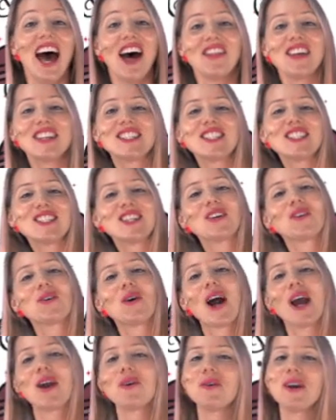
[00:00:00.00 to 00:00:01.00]
This is the
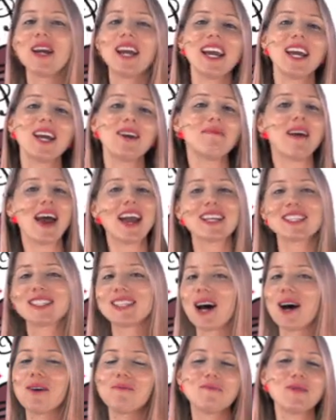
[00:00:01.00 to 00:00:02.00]
way we make
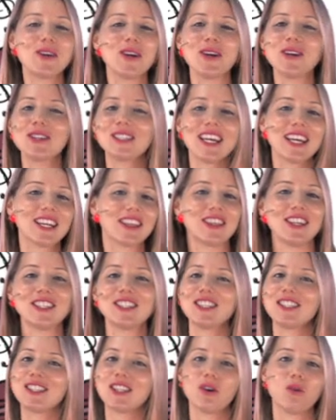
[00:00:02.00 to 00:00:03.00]
some music. This
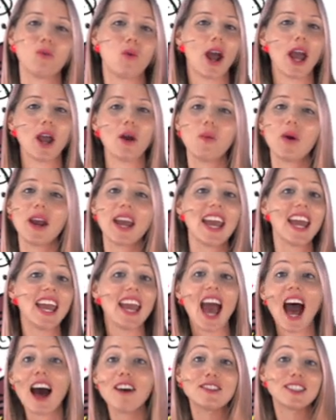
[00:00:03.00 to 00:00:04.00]
is the way we
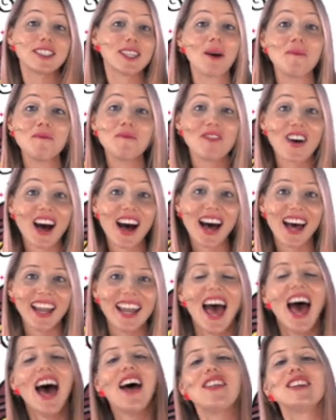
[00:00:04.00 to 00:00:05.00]
have some fun.
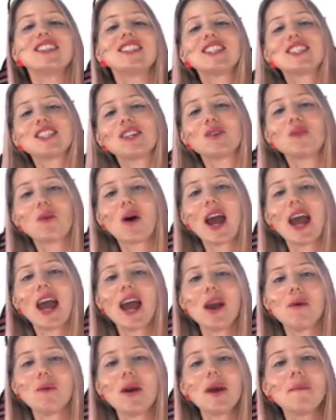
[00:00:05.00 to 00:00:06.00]
This is the
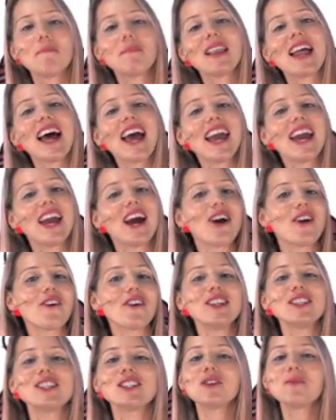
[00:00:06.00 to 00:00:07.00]
way we play our
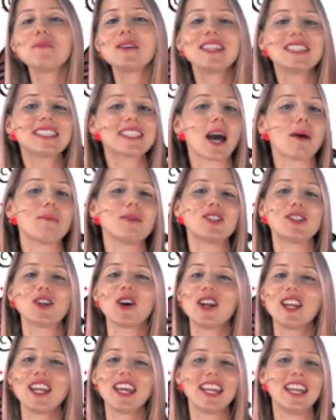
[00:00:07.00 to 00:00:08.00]
instruments. Come and
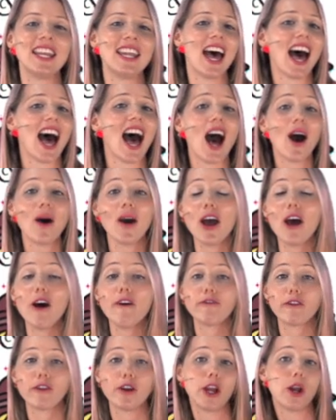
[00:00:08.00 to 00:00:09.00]
join in now,
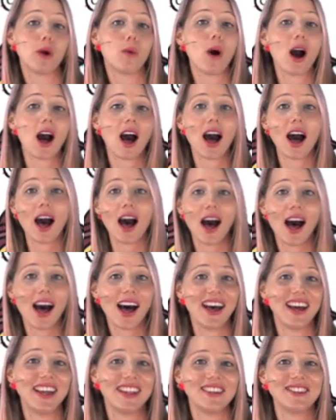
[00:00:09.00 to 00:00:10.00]

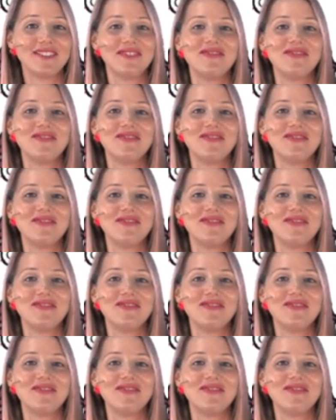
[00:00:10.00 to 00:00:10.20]
everyone.